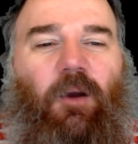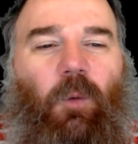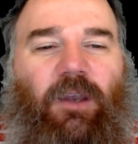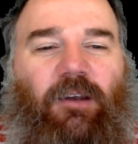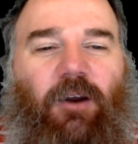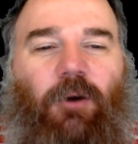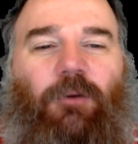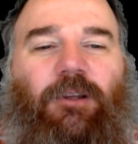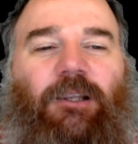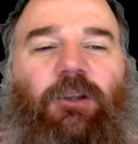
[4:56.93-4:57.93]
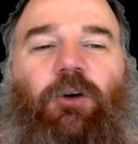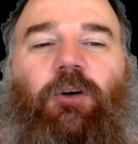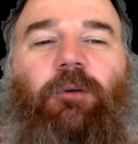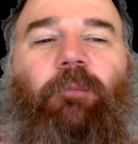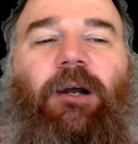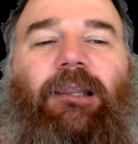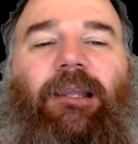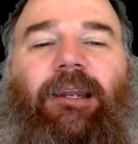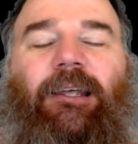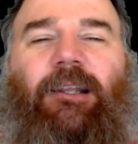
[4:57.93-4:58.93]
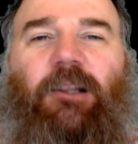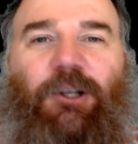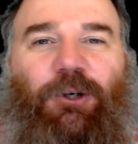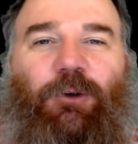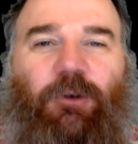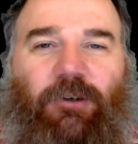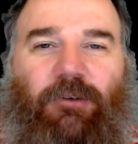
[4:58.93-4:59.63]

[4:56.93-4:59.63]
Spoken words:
we can only learn by letting it learn.